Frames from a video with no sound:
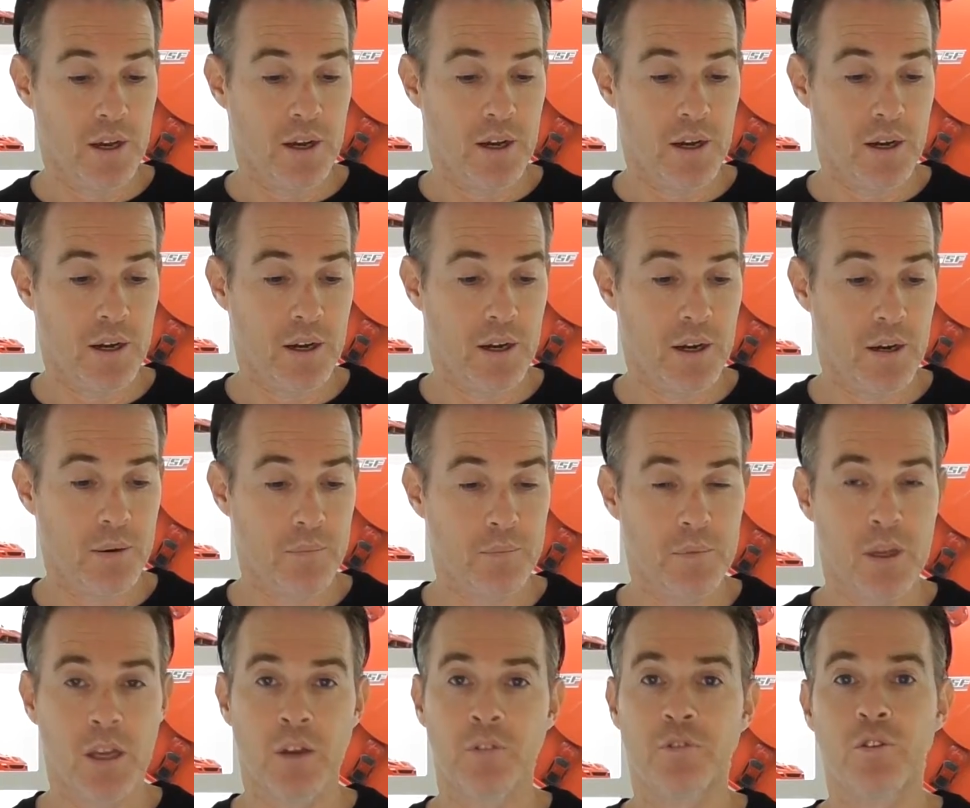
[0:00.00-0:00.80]

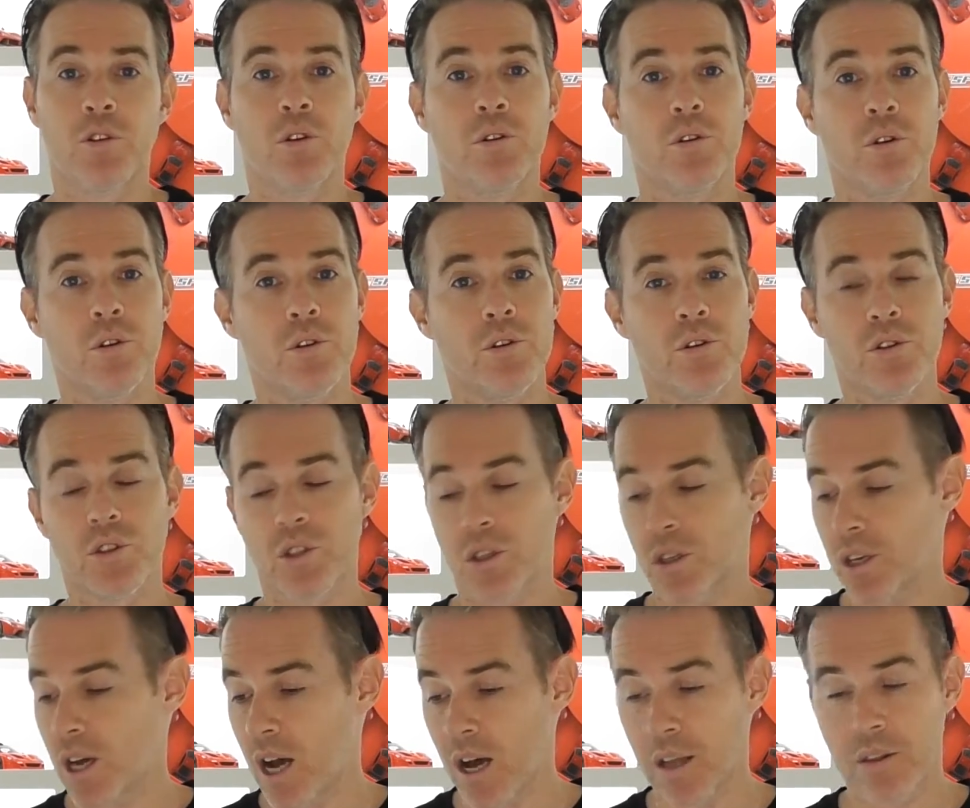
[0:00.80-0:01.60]
Um, if you
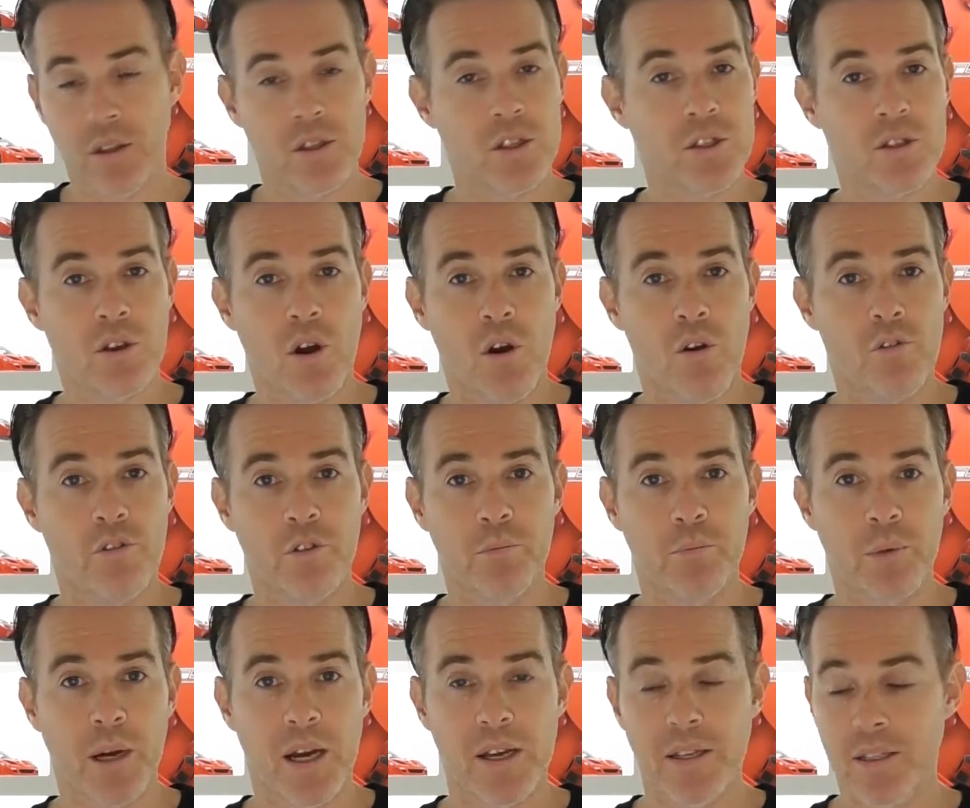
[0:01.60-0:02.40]
used other
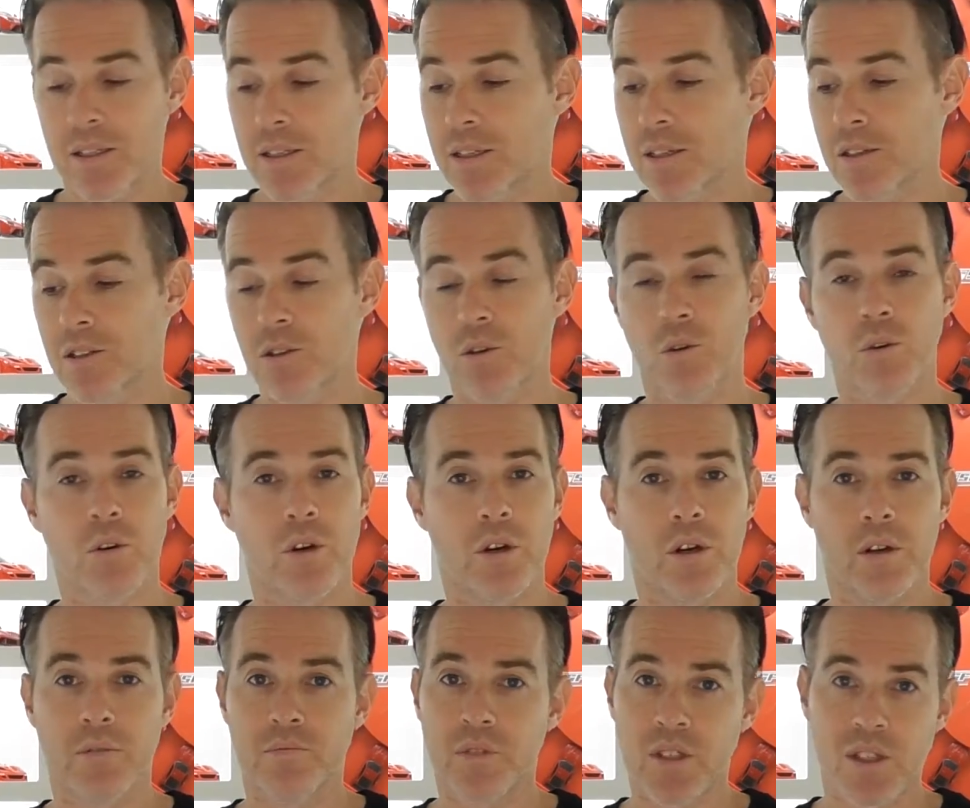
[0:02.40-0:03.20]
solvent bases
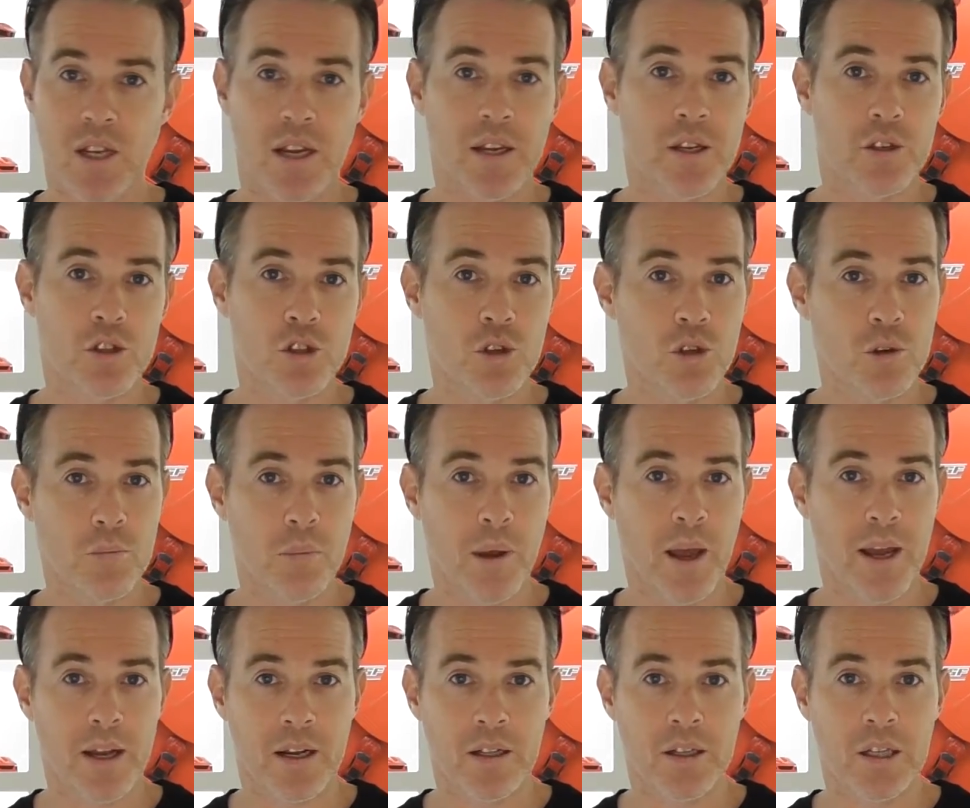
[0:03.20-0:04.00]
or a, say a
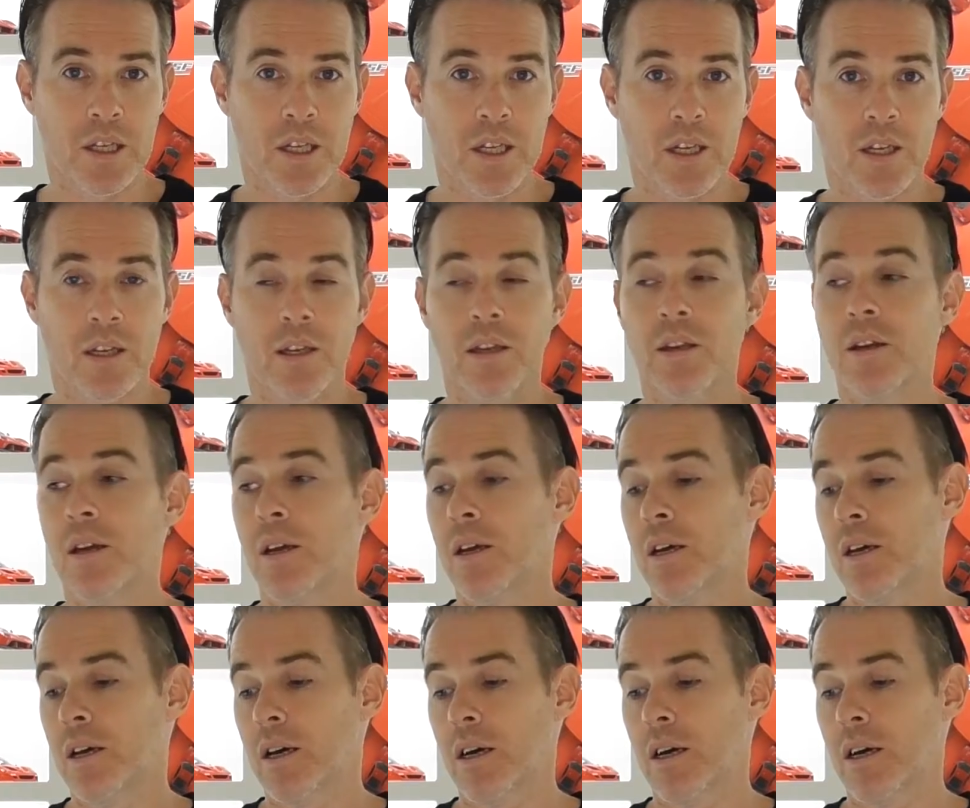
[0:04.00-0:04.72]
two-pack clear,